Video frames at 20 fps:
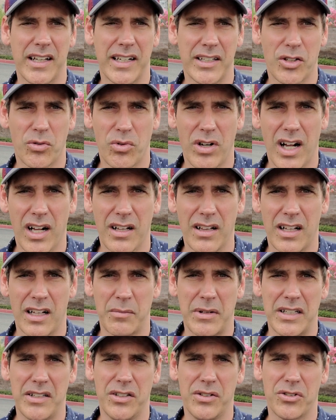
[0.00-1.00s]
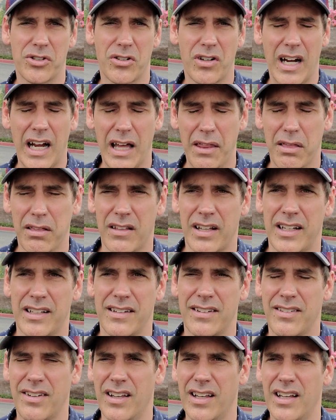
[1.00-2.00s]
I like to rock climb. I do
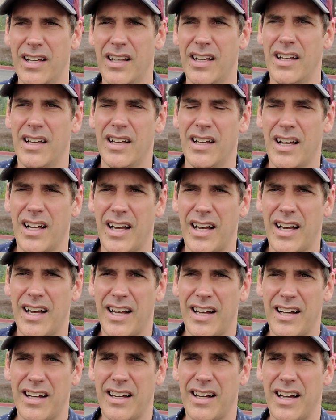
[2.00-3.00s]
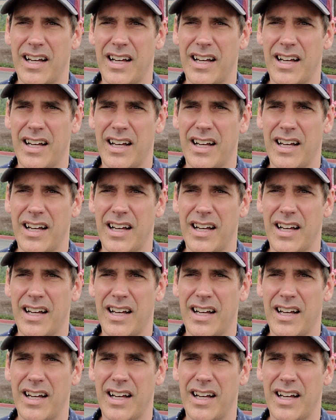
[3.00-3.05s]
triathlons. I